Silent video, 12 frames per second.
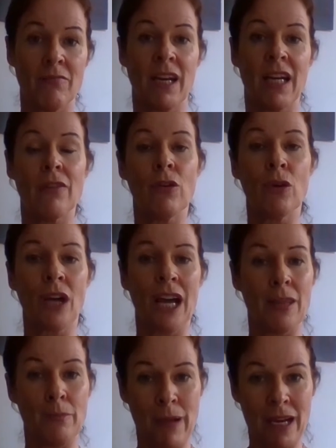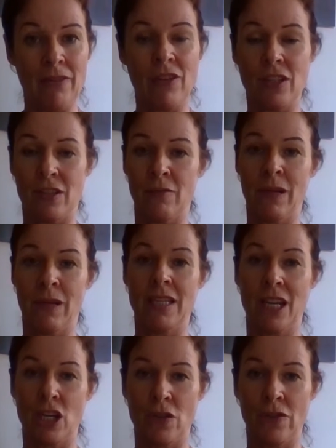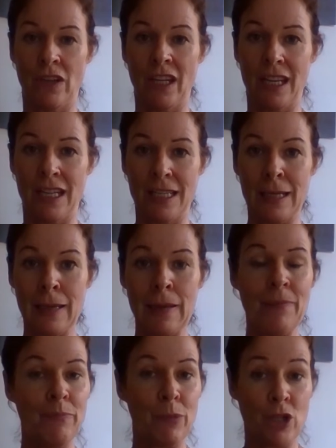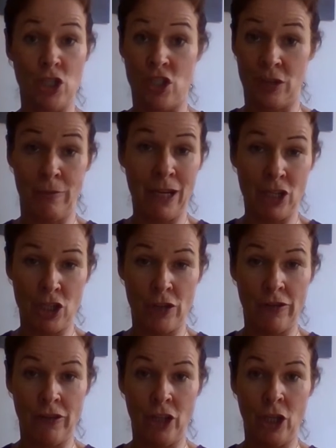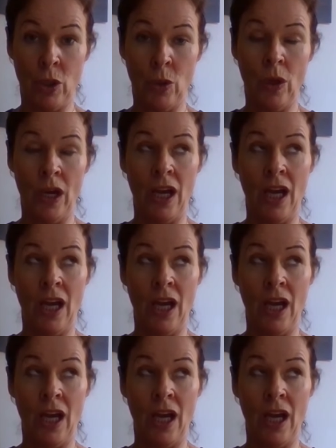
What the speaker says: kind of look at the benefits of meditation for kids, but just to mention a few.